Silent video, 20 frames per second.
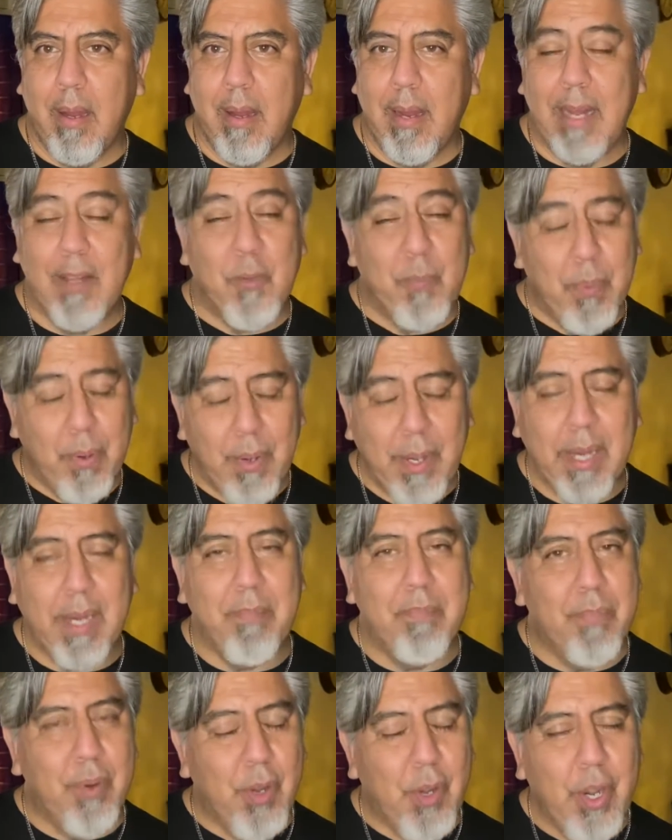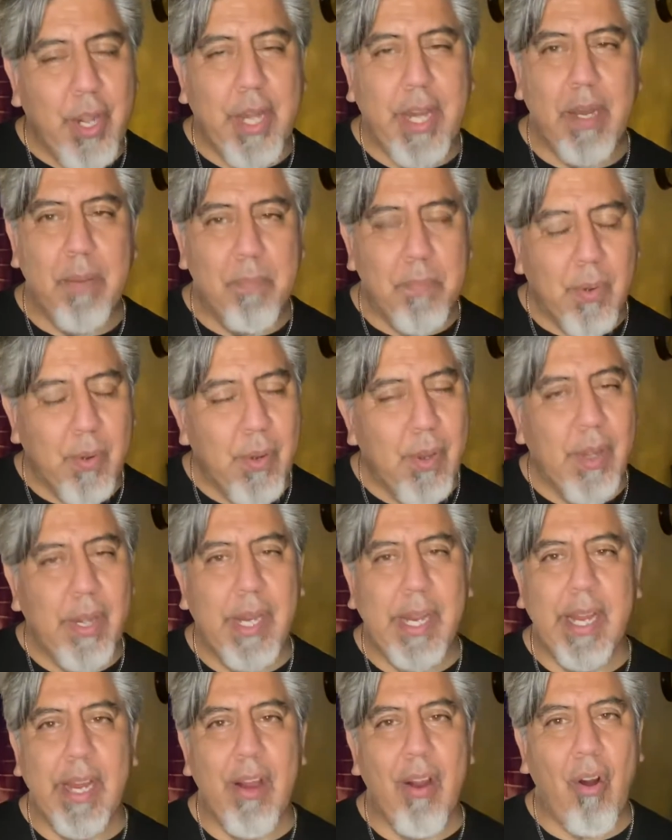It's pretty
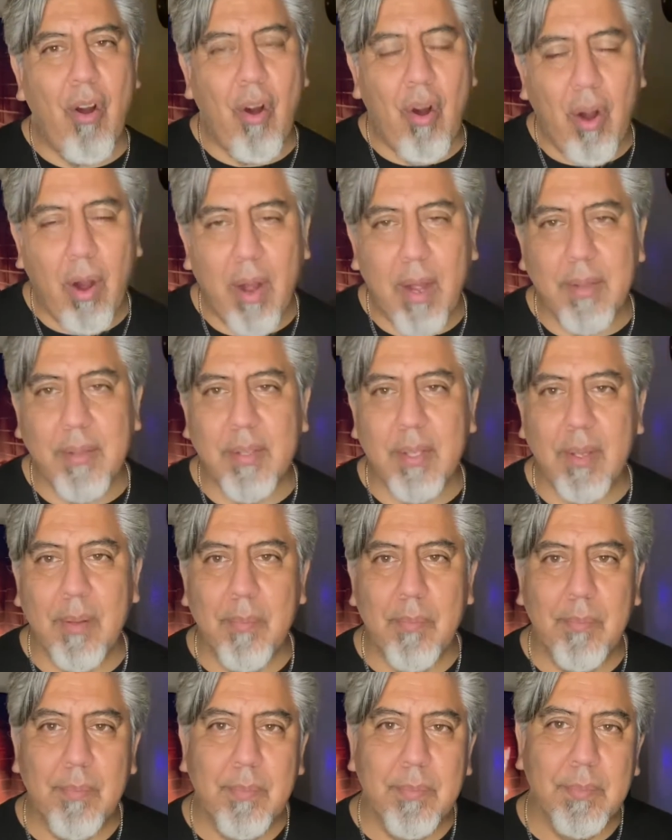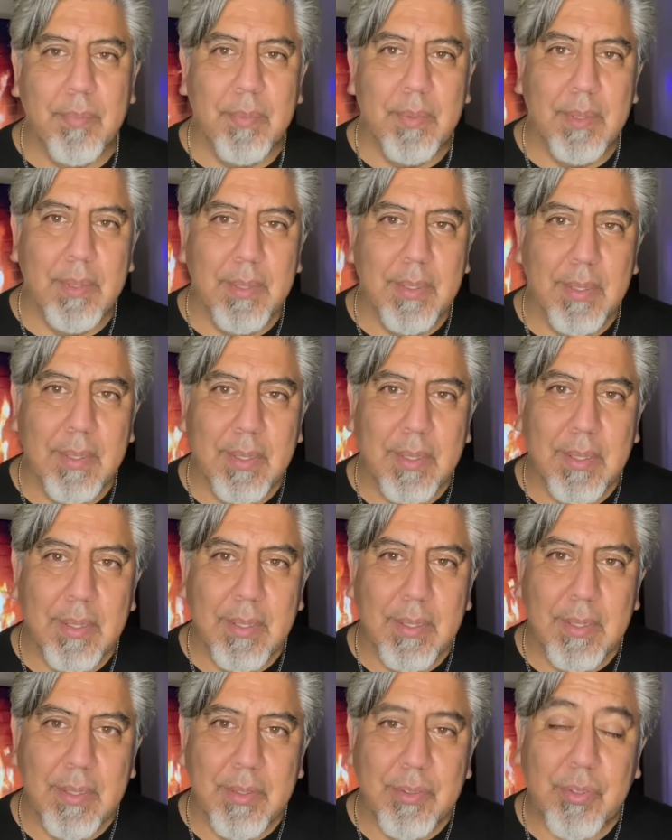awesome.
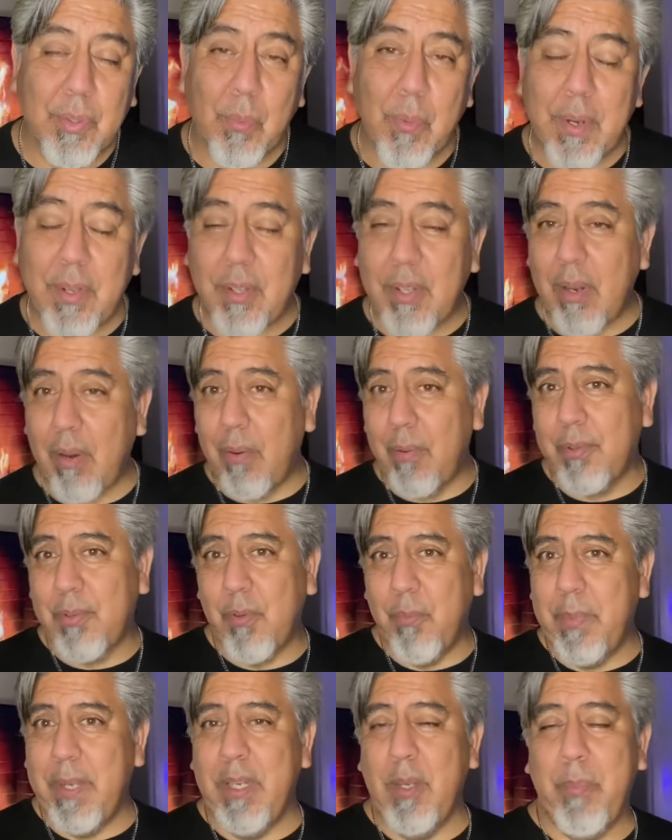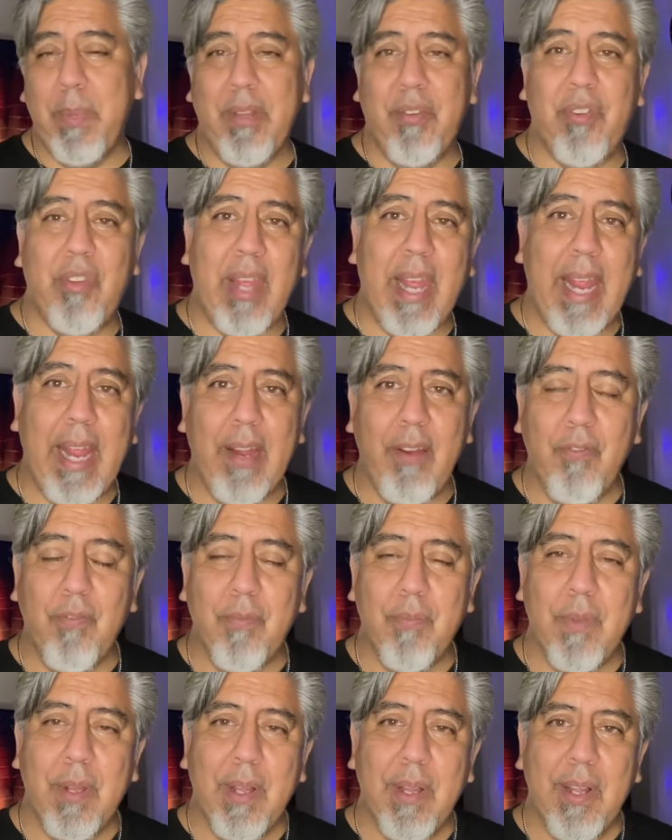So what does it also mean to be saved?
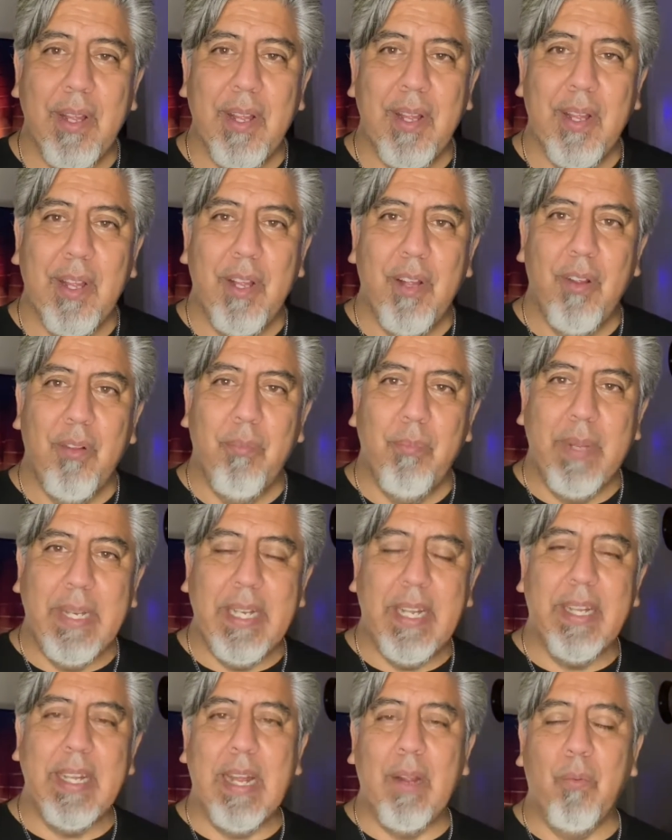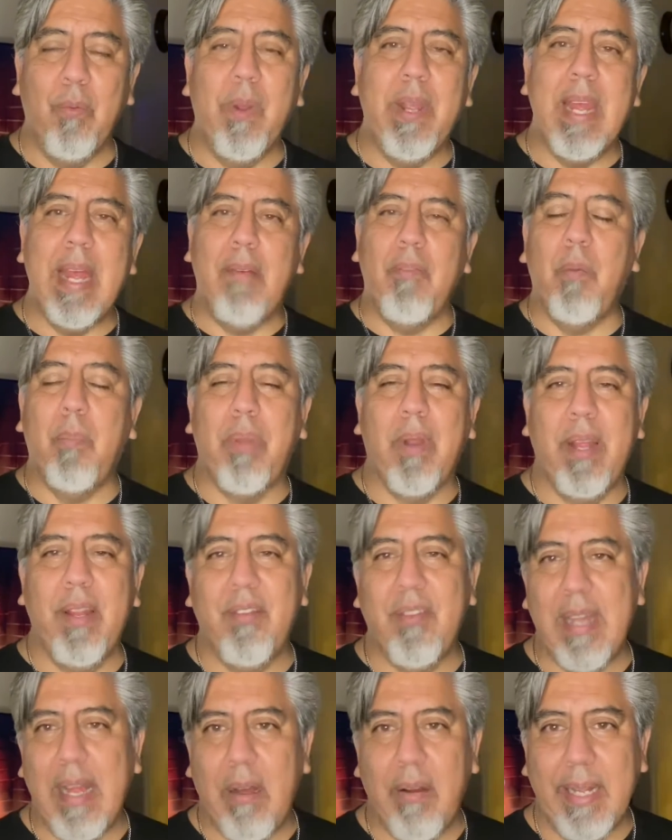Meaning that we have a place
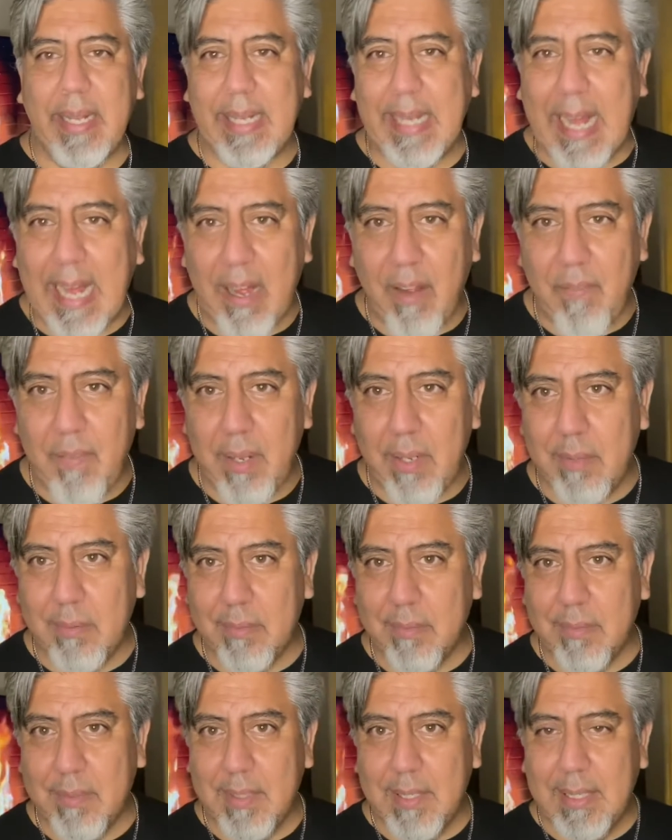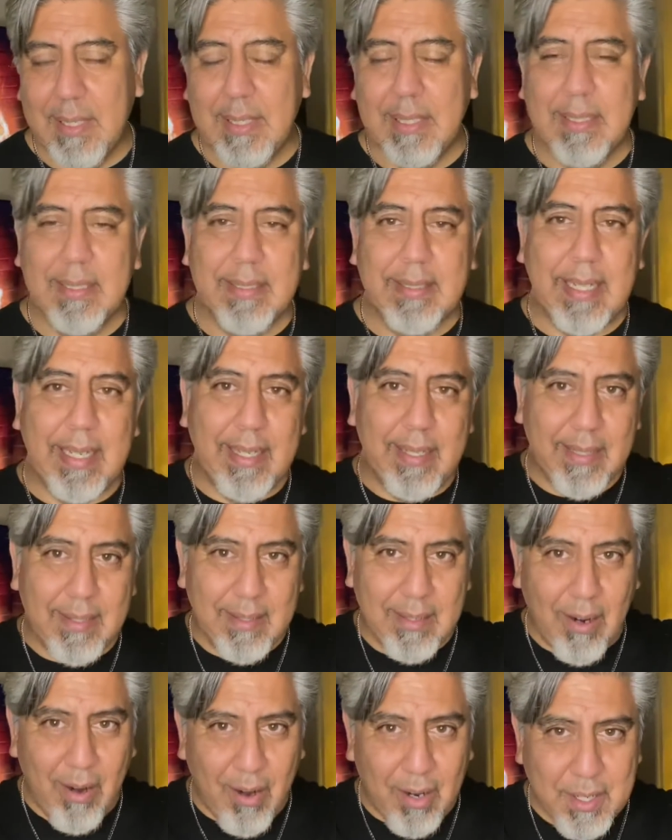now in heaven, that
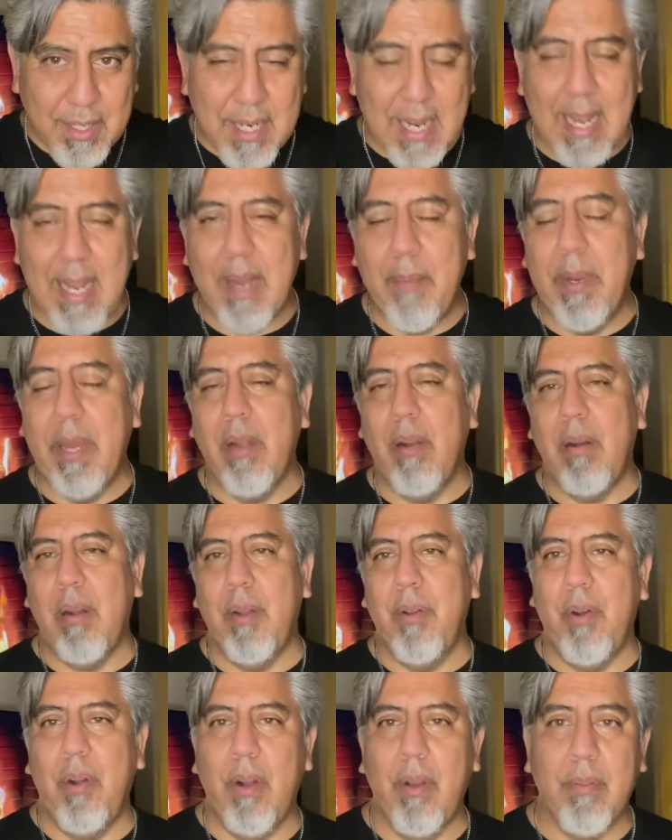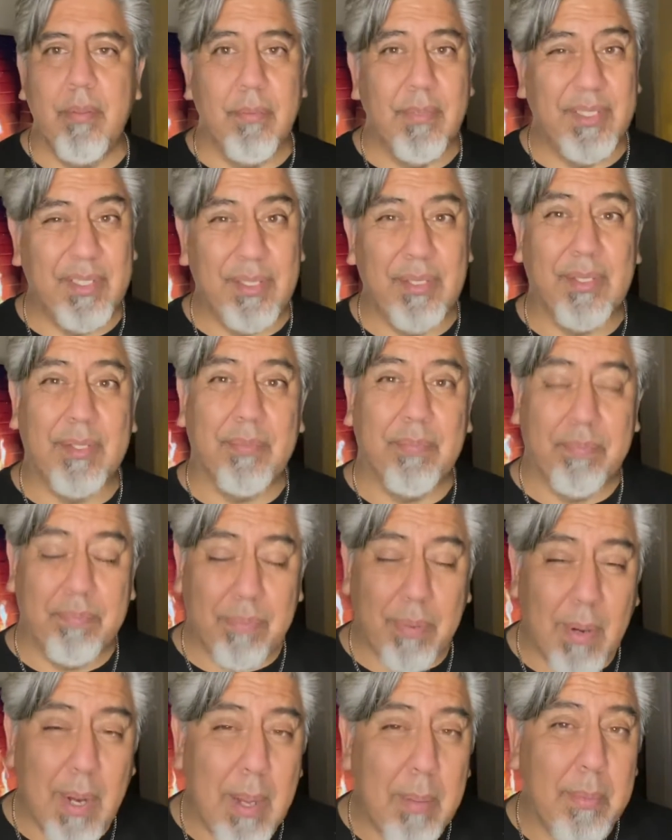our time here on earth, which is
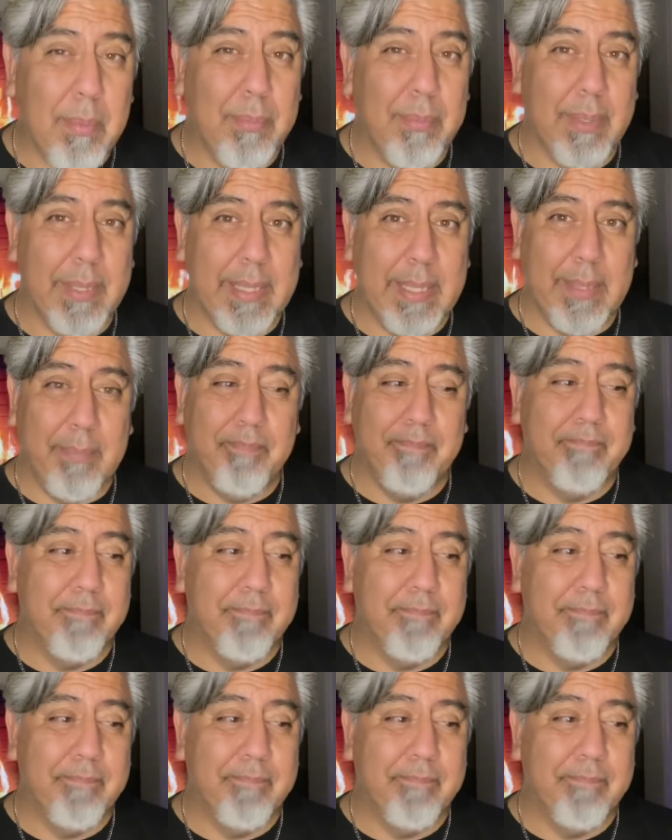probably